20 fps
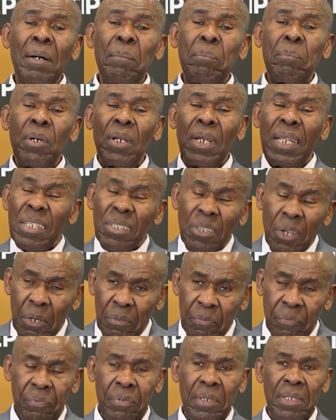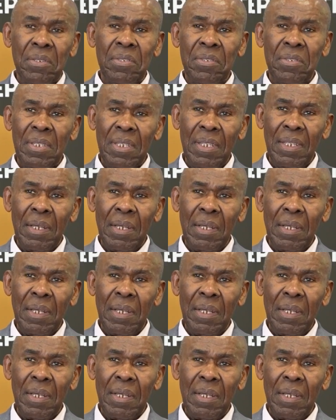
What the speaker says: Berlin Conference.